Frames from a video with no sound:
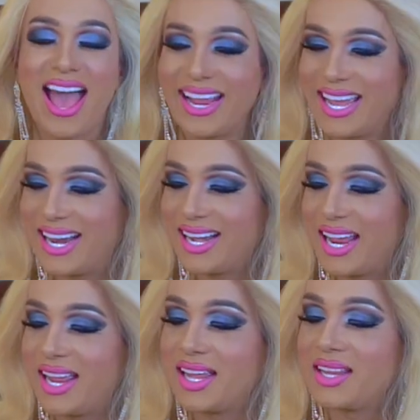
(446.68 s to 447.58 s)
I get it, I
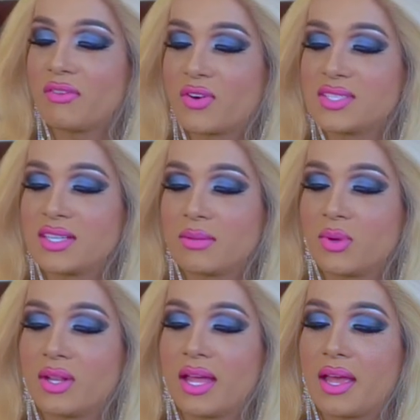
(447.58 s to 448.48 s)
get it. The first
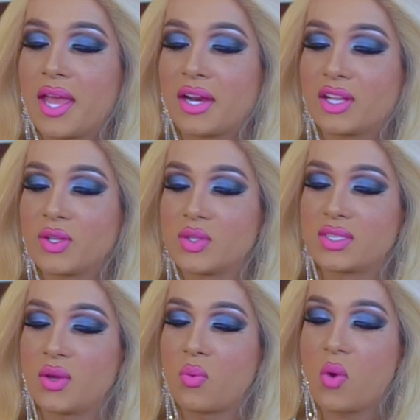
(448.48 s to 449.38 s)
syllable
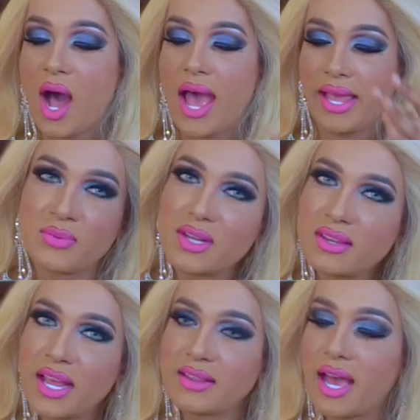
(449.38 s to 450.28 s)
includes the Y. I
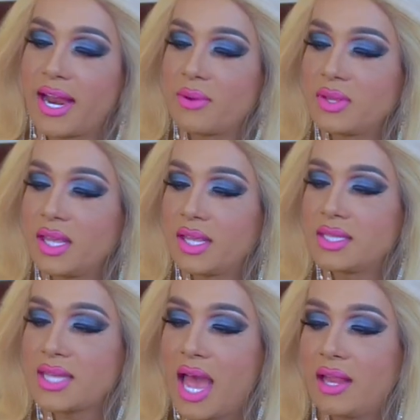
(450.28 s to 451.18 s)
wouldn't think that. I would think
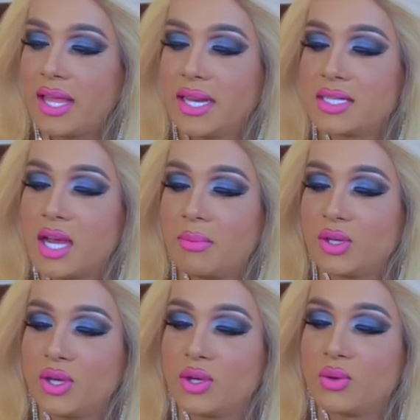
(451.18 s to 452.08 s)
it's
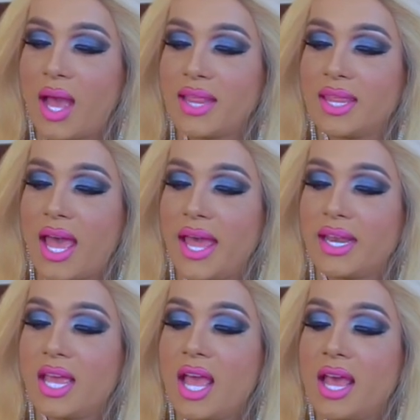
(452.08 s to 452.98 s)
L-A-W and
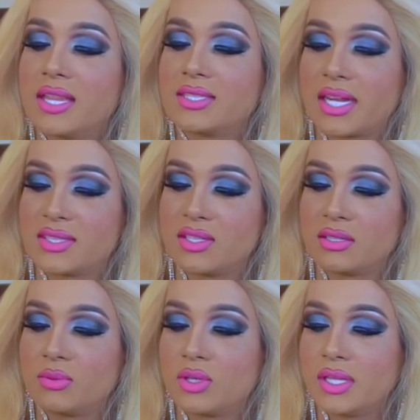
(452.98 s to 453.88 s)
then the second
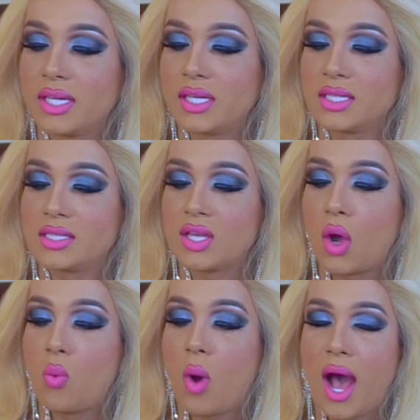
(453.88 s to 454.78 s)
syllable is
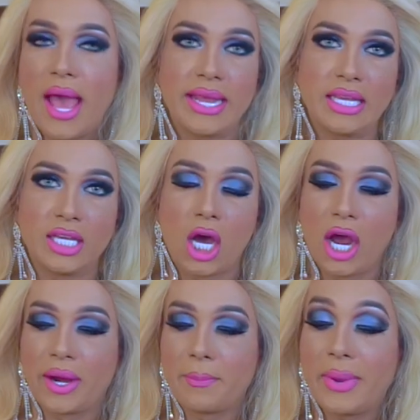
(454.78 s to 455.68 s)

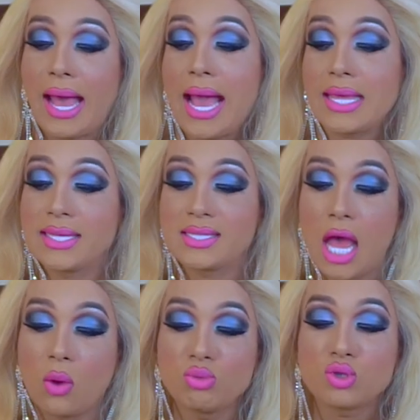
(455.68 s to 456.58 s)
Y-E-R. But I guess
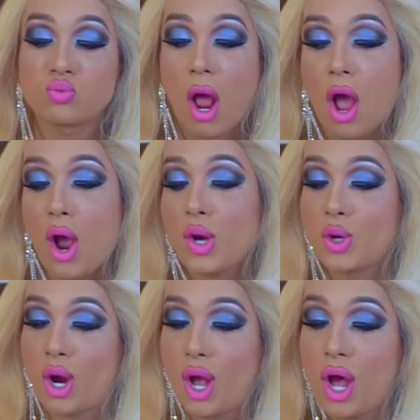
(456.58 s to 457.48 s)
that was wrong,
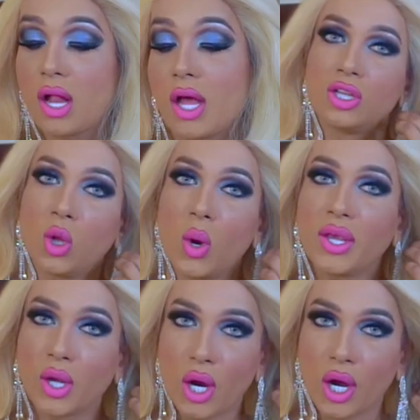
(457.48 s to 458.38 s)
girl.
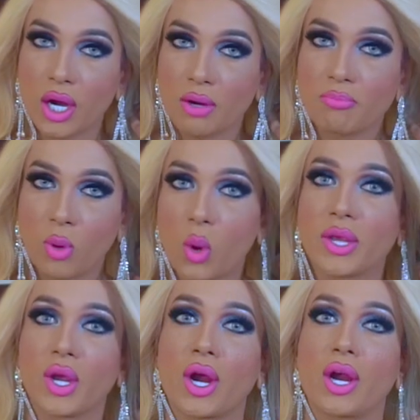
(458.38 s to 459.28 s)
Lawyer,
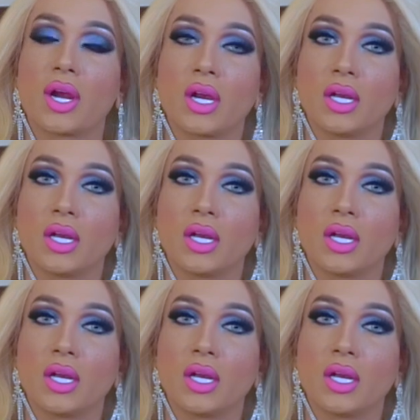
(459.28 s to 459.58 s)
lawyer